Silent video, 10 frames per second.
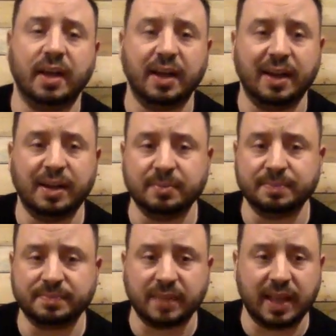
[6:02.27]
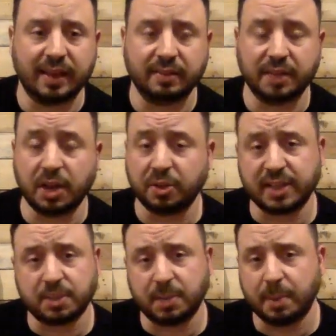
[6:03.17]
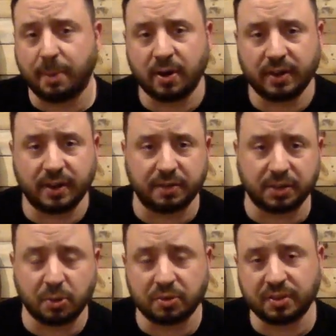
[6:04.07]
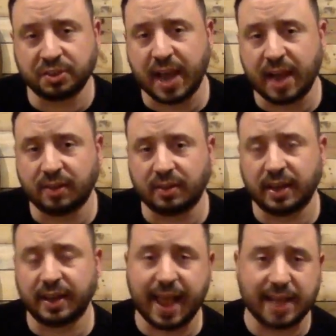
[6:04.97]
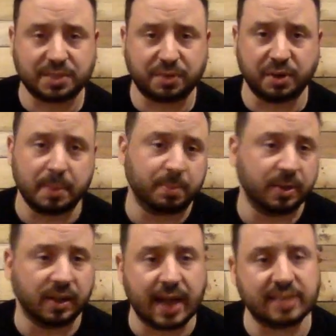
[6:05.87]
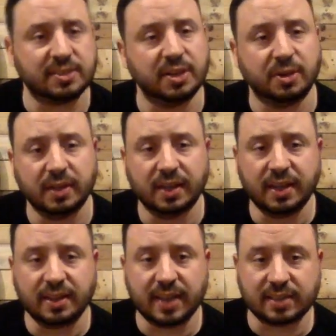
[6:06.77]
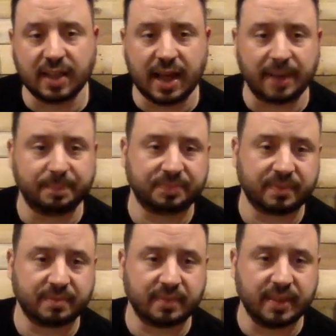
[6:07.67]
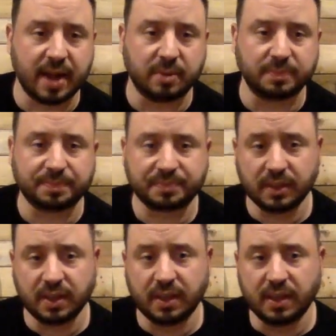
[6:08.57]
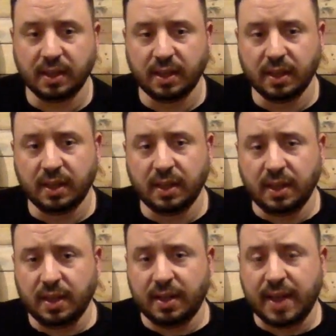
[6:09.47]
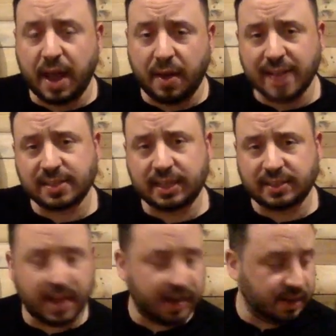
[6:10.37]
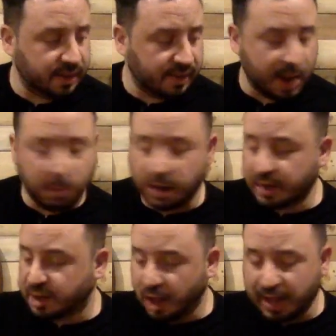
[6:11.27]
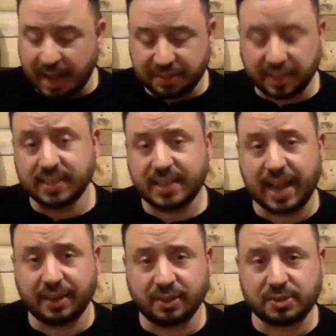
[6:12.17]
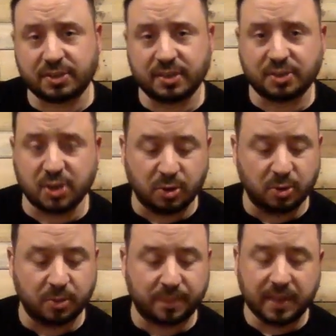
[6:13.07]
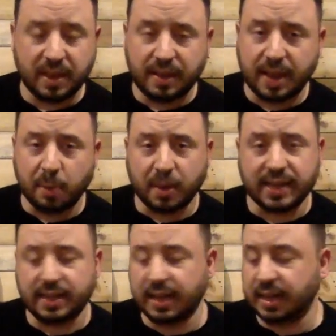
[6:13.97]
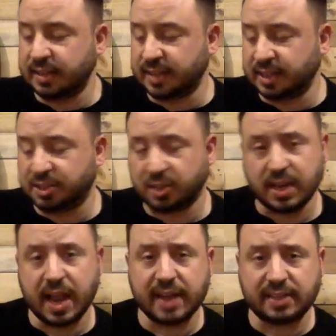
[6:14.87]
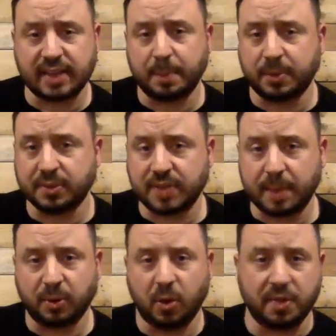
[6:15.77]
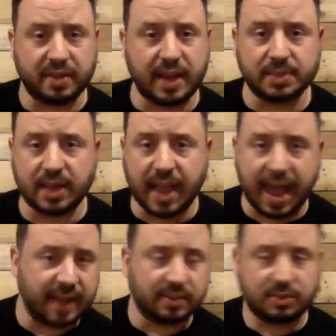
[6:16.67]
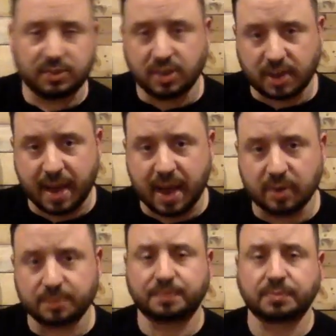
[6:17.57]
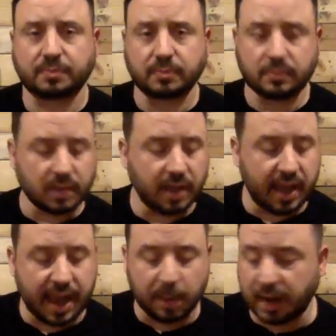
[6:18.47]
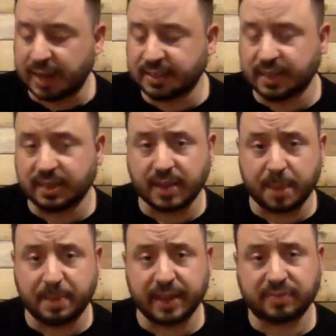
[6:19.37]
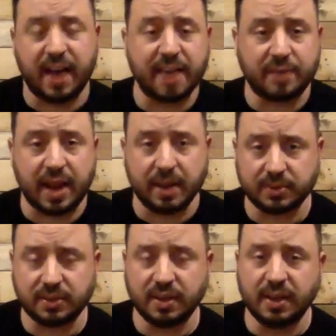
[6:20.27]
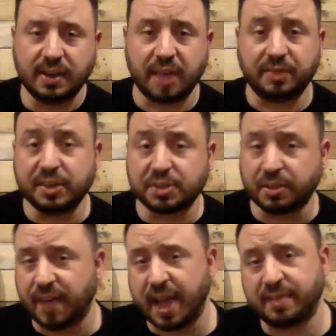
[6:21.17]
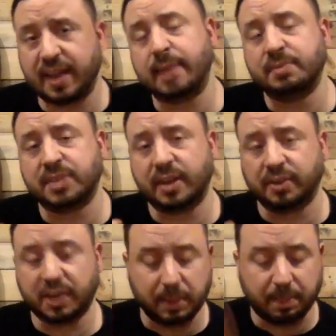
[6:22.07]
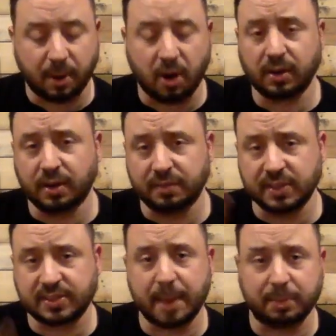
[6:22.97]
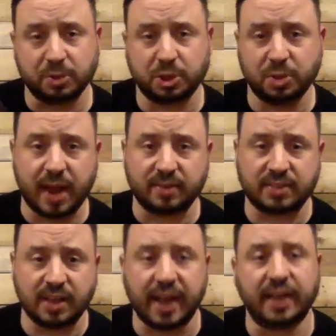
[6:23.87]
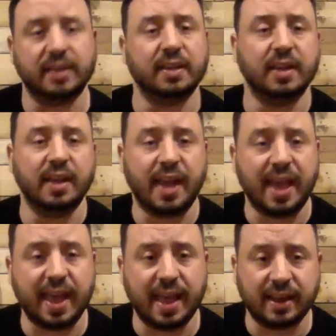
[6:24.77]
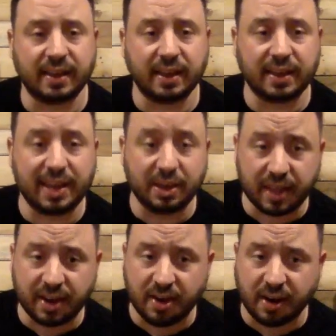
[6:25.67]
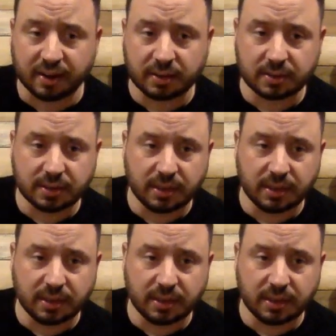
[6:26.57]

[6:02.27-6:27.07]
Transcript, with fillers: Um, and, you know, you get to be a part of the growth of the channel, and I ask for your input a lot. So thanks a lot. Now, now as I said, I want to call out the contenders. So now what I did is I took the nine samples. I put all the names in a hat, took them out. And what I did is I picked five names. Now, these are the five names that are going to be part of the sample shootout tonight. And here they are.